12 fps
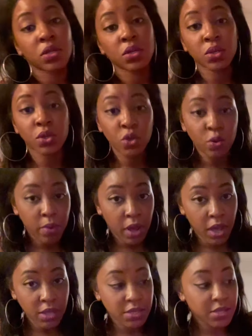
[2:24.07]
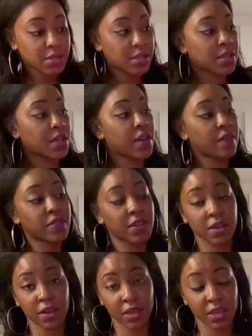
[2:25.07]
new box of the
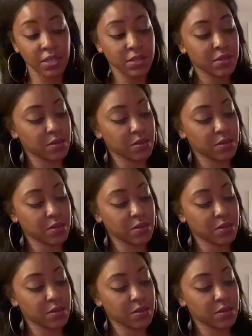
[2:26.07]
Huggies,